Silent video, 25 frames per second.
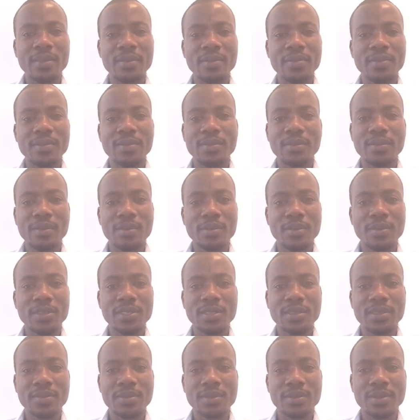
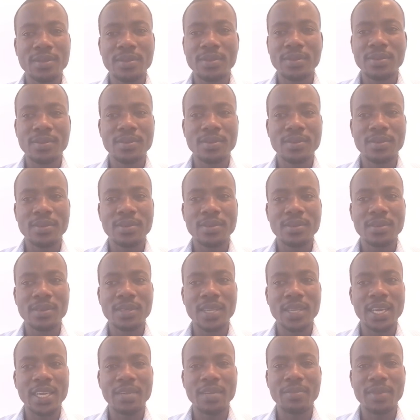most
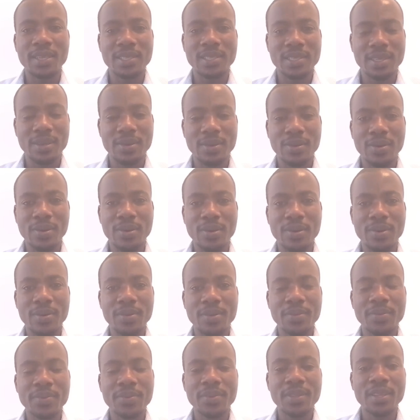9 months ago,
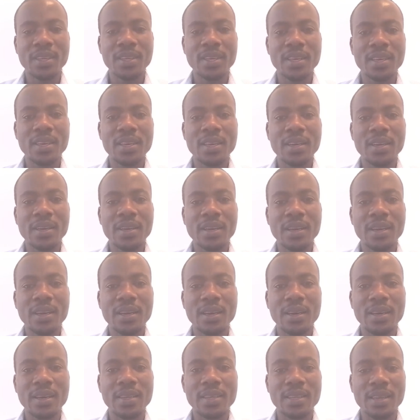
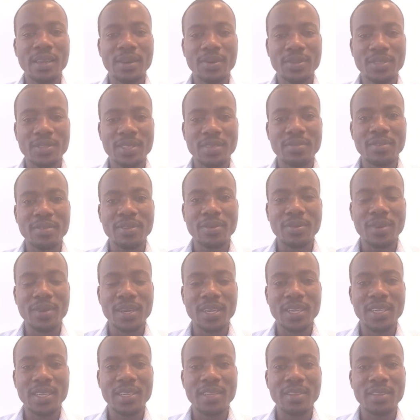and I was even
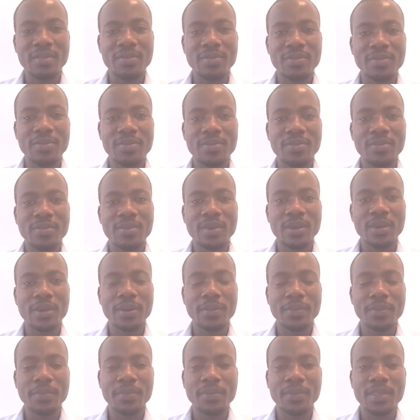worried if
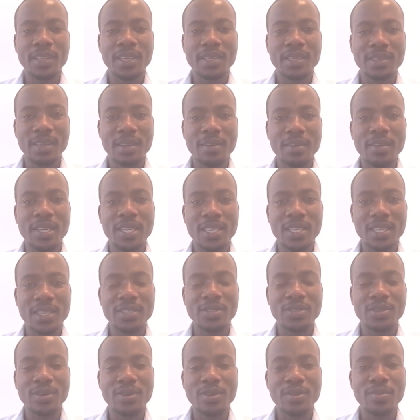I get a
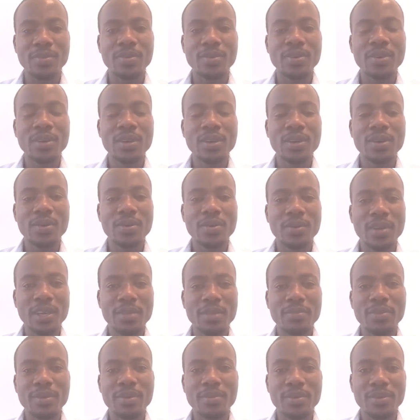job, will I be
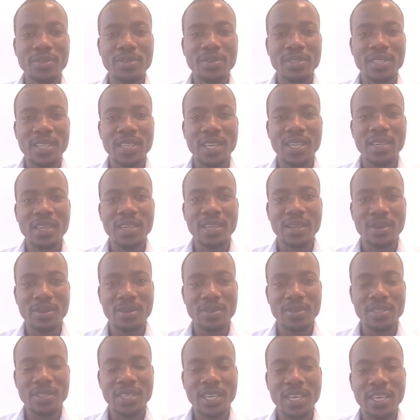able to stand a long
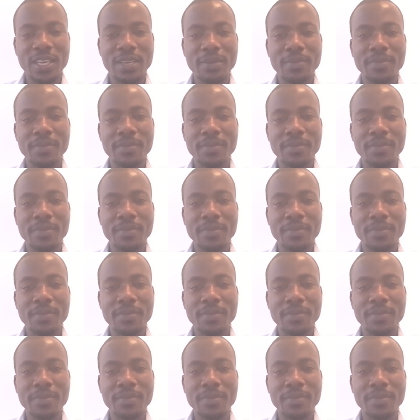time?